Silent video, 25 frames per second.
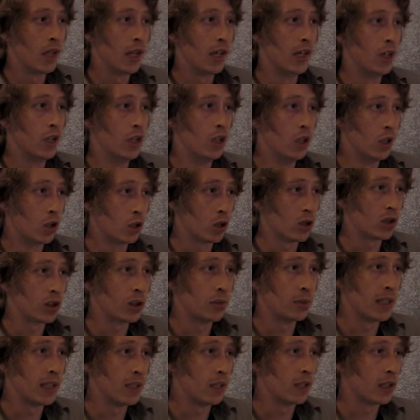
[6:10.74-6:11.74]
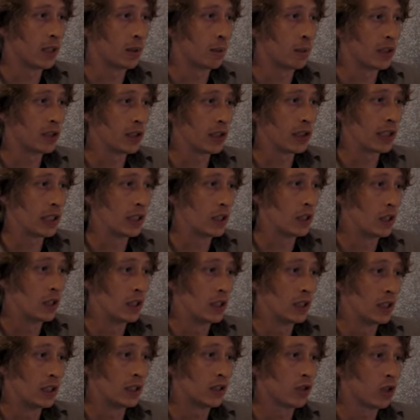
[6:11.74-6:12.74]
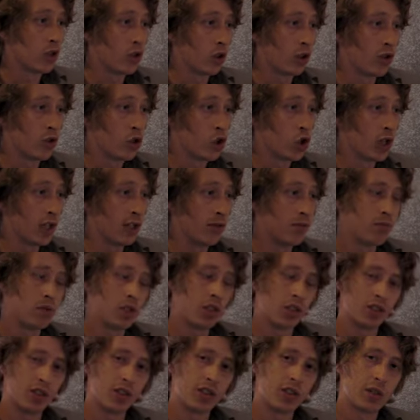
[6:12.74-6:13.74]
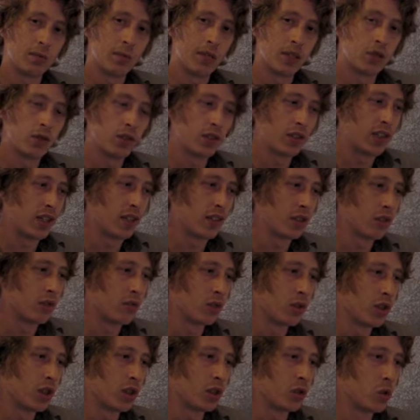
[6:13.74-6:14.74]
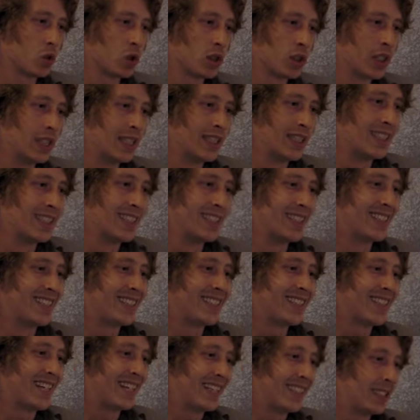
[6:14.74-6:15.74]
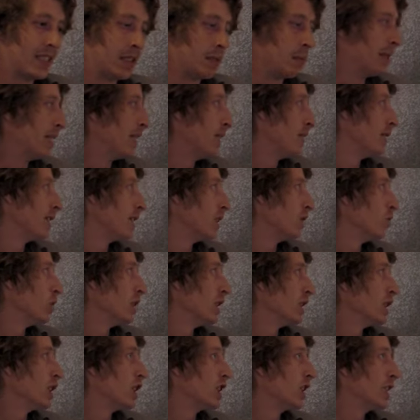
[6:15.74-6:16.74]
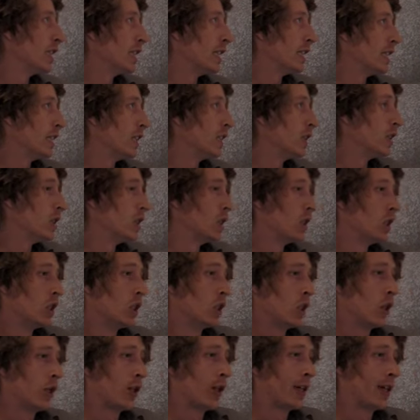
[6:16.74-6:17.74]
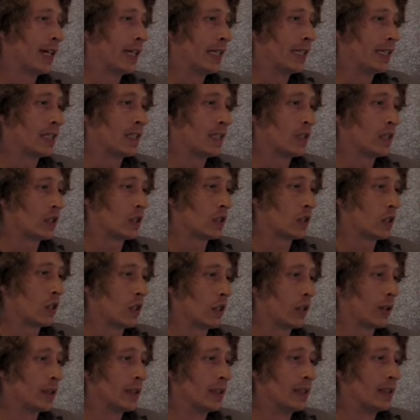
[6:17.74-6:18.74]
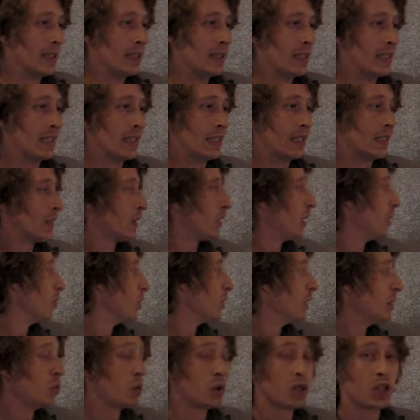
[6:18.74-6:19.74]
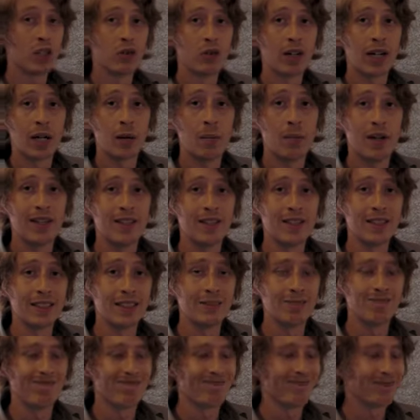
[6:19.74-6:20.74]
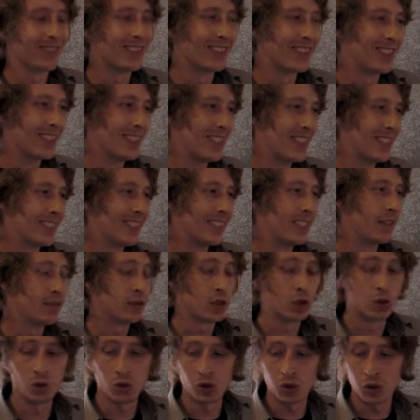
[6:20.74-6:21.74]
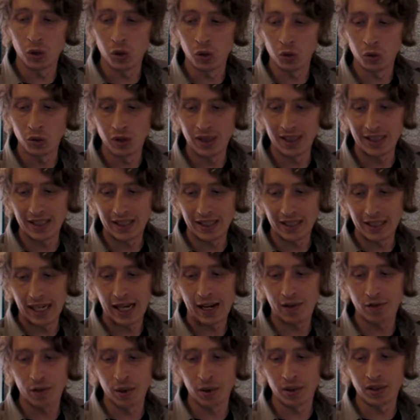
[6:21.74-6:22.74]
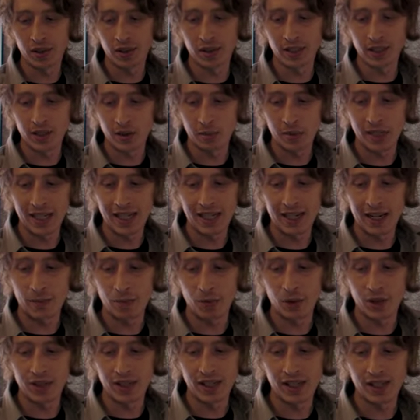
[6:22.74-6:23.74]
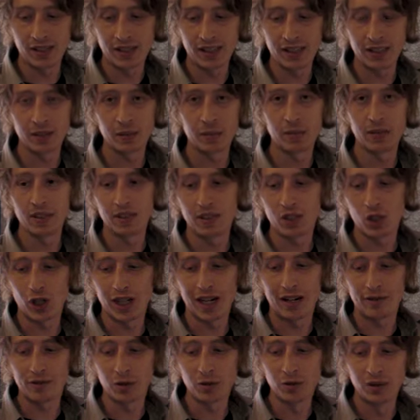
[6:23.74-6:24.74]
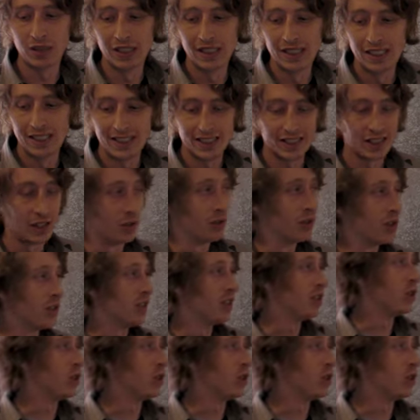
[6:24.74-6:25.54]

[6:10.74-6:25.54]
it looks a bit like a biscuit, it's crunchy, doesn't smell, standard result, tastes a bit like a rich tea. Okay, so, in summary, would I recommend it? Difficult call. Everyone likes a bit of glamour in their lives, a bit of travel. There is